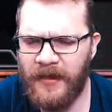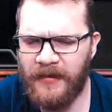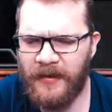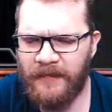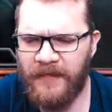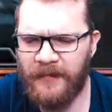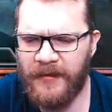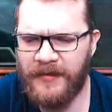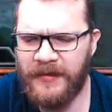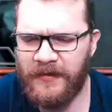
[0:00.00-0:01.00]
yet like five
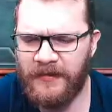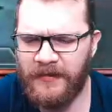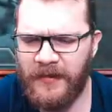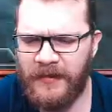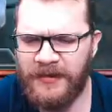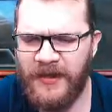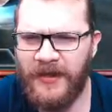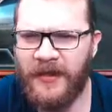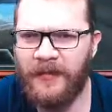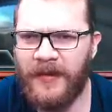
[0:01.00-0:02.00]
minutes ago i'll
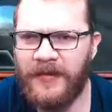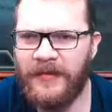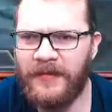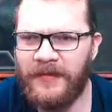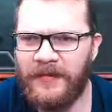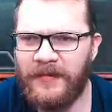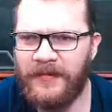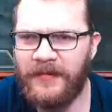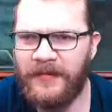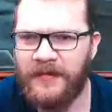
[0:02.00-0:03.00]
check in a bit
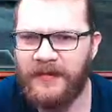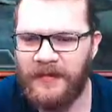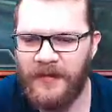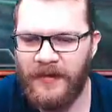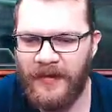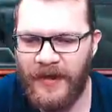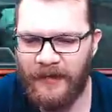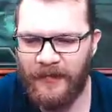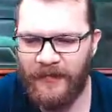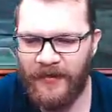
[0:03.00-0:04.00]

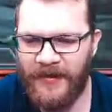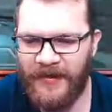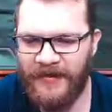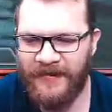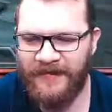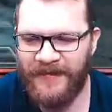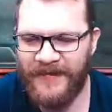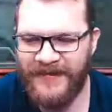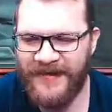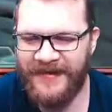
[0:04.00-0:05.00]
Emma worked hard on that
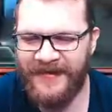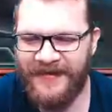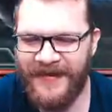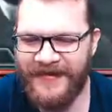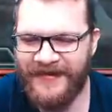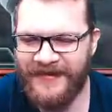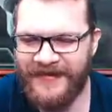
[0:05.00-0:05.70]
plot. I know, right?